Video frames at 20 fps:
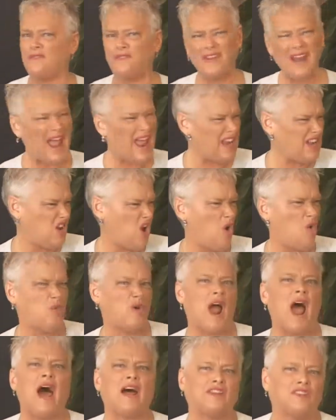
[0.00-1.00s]
and I know
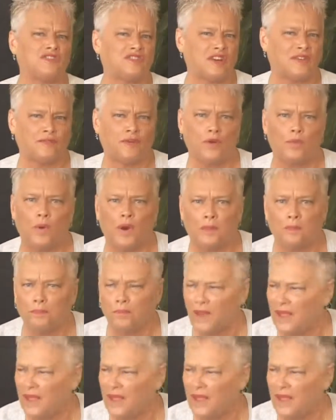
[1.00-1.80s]
God is everywhere